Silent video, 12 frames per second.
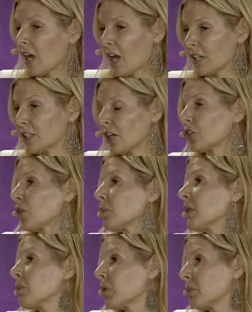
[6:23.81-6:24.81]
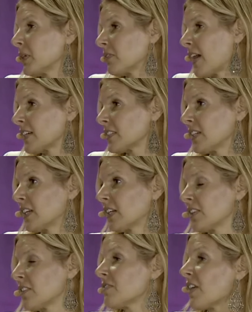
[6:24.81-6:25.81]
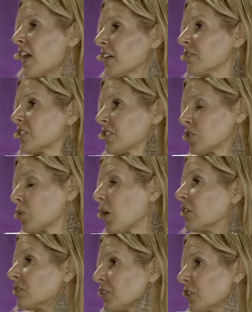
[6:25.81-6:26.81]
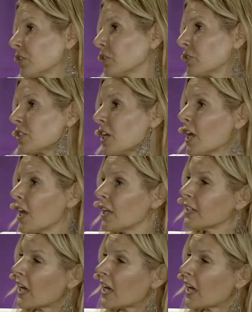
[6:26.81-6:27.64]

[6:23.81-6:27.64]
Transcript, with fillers: uh, younger people being vaccinated, the 5 to 12 year olds, mm -hmm.